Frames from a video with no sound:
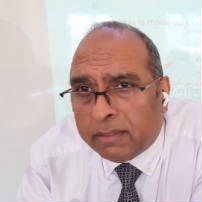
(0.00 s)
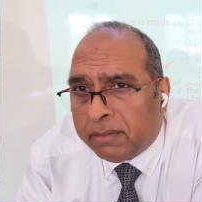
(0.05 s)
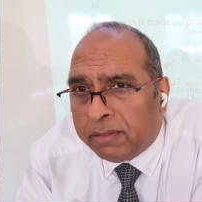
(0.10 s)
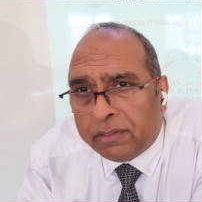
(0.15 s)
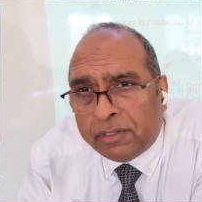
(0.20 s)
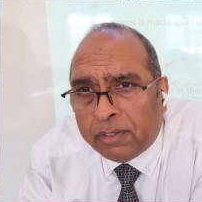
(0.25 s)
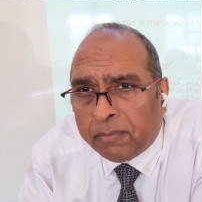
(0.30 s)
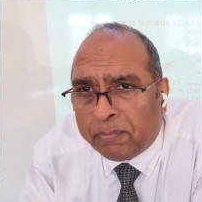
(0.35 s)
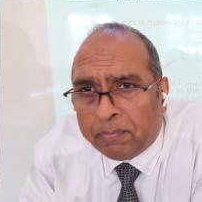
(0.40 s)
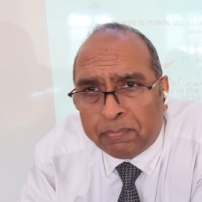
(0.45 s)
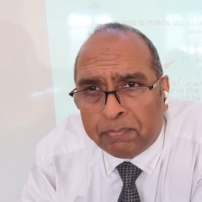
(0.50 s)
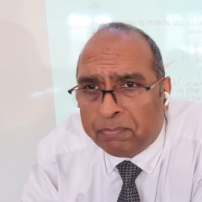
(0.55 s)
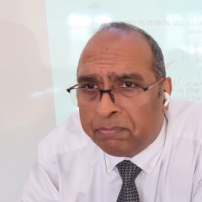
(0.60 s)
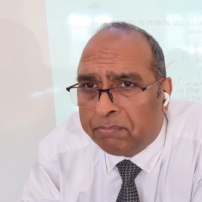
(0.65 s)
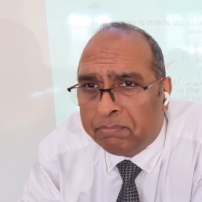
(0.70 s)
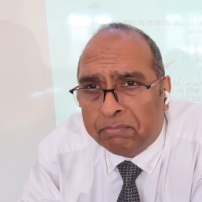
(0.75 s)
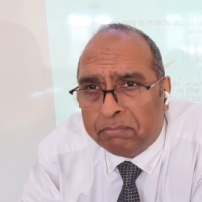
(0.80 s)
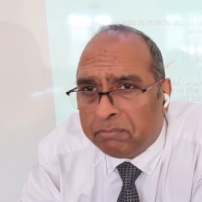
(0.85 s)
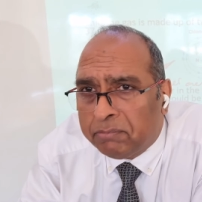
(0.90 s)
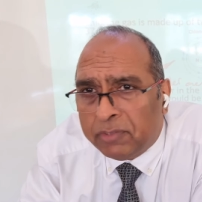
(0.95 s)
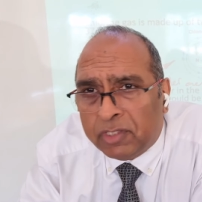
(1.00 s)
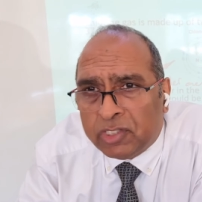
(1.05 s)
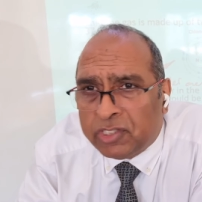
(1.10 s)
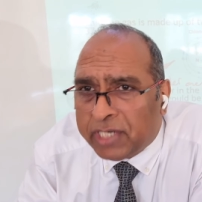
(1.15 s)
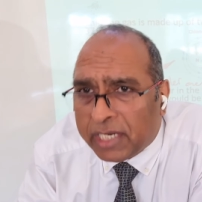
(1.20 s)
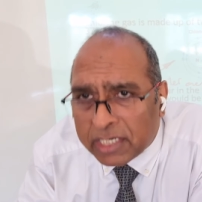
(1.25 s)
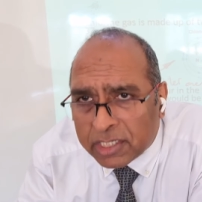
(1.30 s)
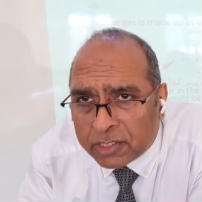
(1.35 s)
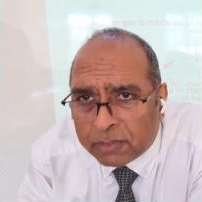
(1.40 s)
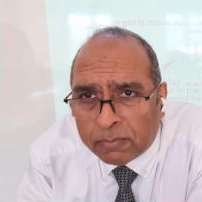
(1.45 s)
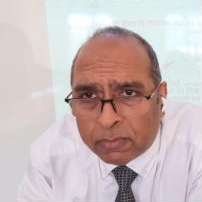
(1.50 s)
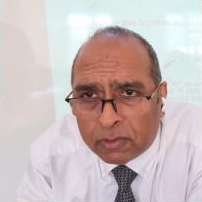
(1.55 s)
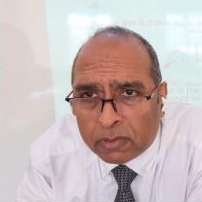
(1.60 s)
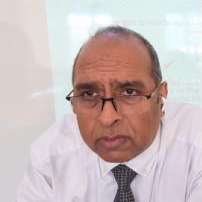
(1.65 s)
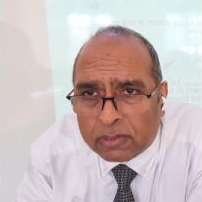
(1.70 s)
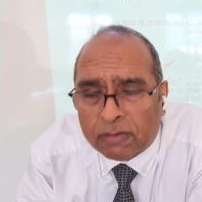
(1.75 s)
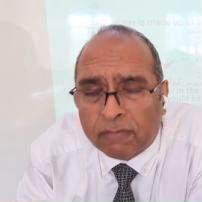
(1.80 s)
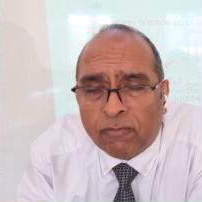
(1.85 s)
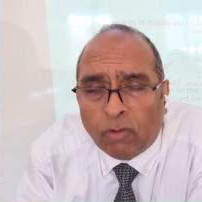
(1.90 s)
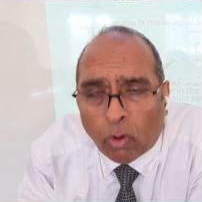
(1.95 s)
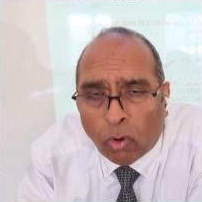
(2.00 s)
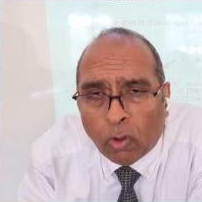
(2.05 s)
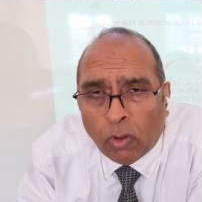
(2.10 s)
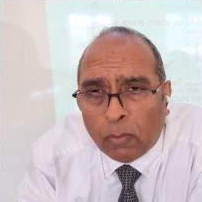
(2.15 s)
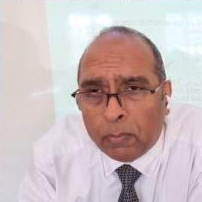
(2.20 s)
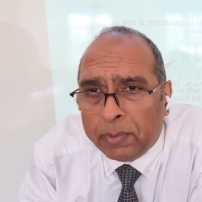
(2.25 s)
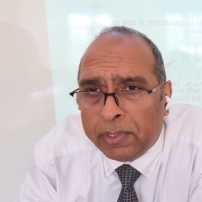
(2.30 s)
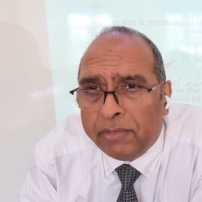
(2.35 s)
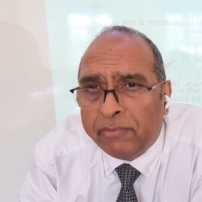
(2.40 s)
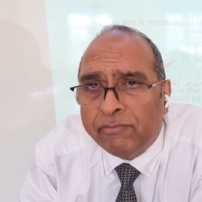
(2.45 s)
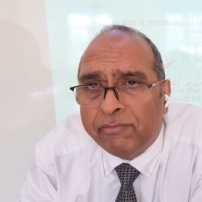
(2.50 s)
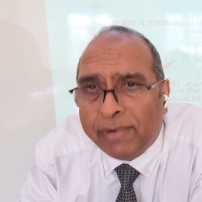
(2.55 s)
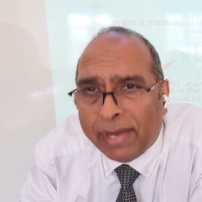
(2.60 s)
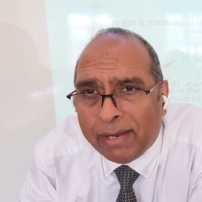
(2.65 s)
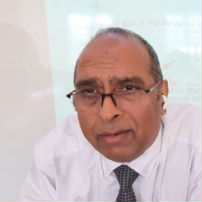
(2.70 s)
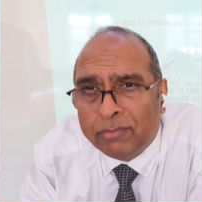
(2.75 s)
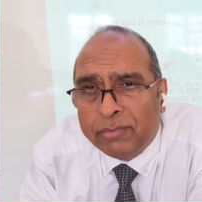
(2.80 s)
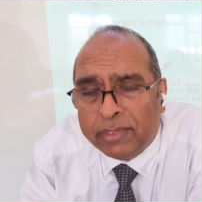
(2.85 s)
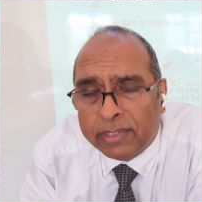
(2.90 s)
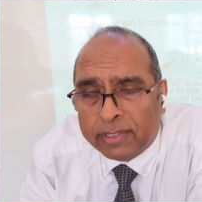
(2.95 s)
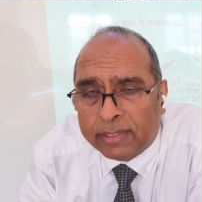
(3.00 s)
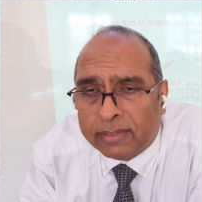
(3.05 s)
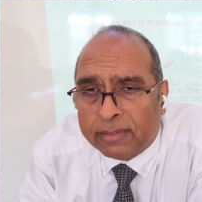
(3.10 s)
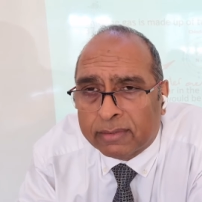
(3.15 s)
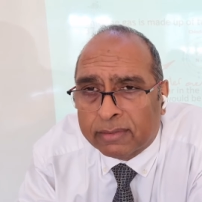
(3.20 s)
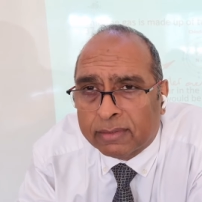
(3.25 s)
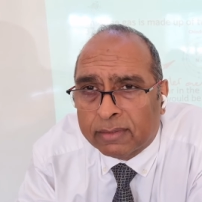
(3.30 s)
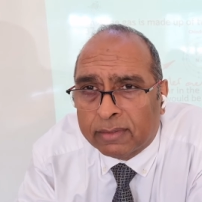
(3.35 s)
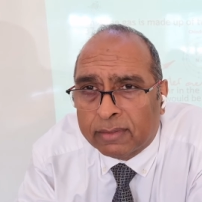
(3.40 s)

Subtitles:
The decimals have all been rounded.